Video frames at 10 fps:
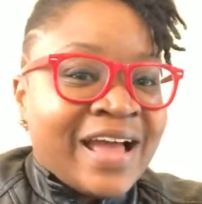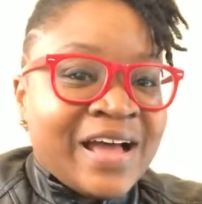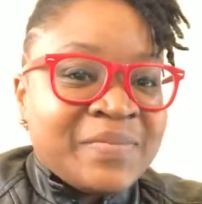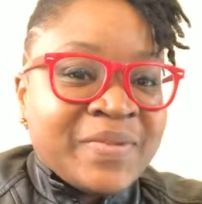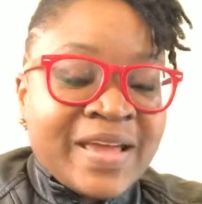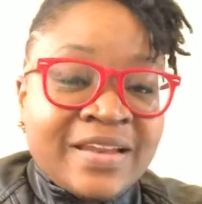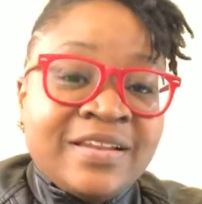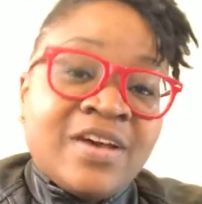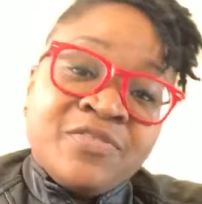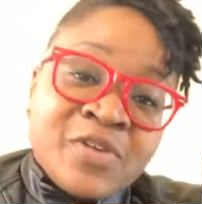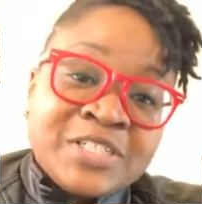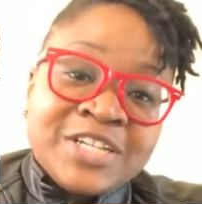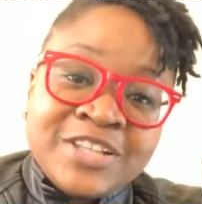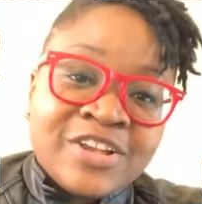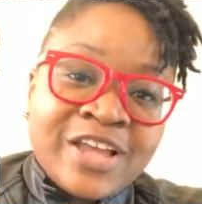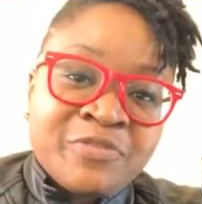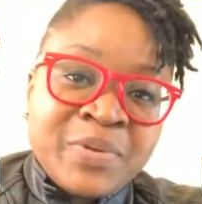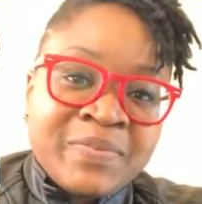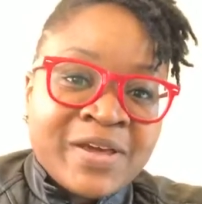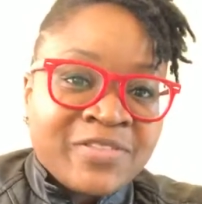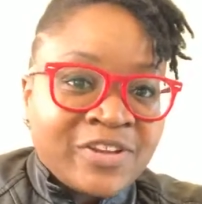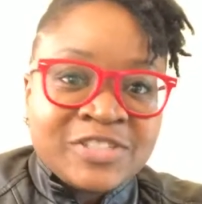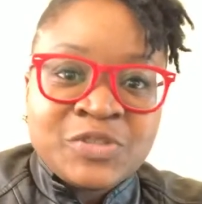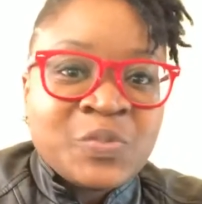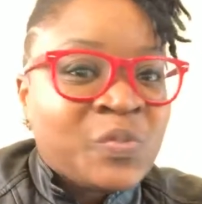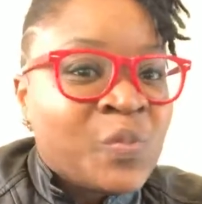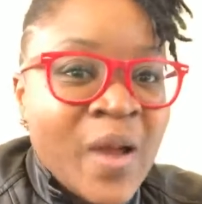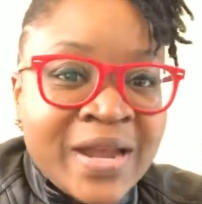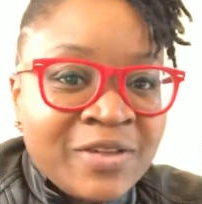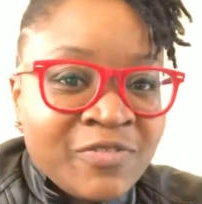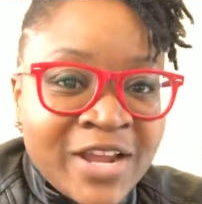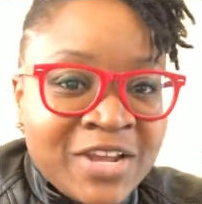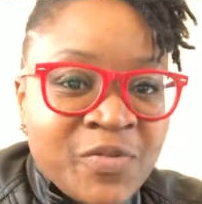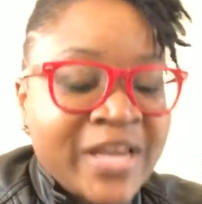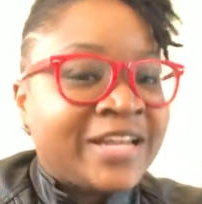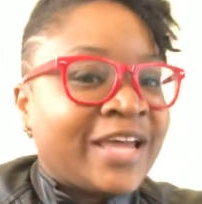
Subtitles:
And unfortunately, there are a lot of people out there just ready and waiting.